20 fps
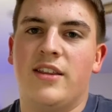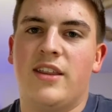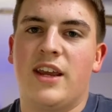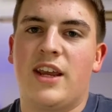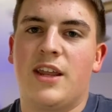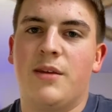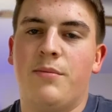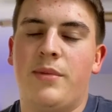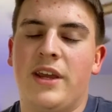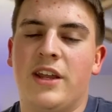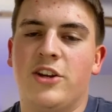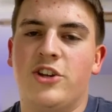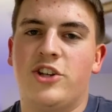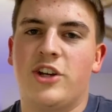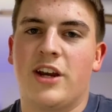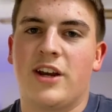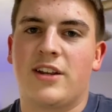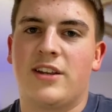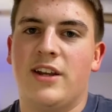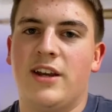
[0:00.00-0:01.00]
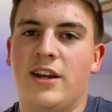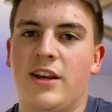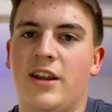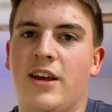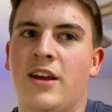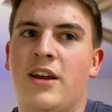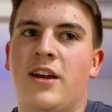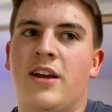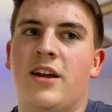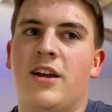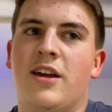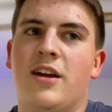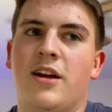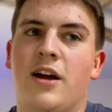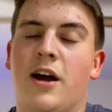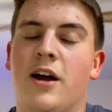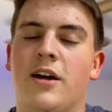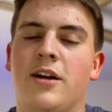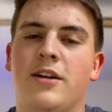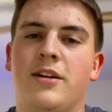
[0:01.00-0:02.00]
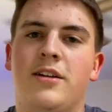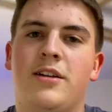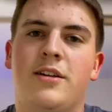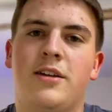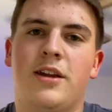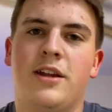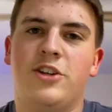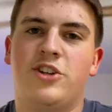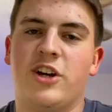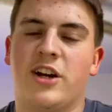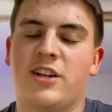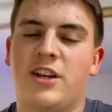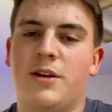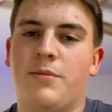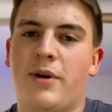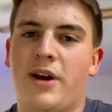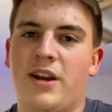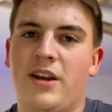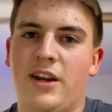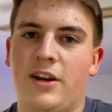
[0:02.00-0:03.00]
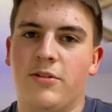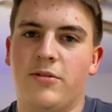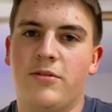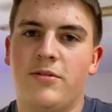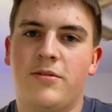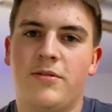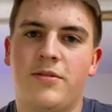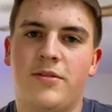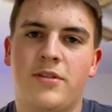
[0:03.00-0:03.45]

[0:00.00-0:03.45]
they can be injected by a needle.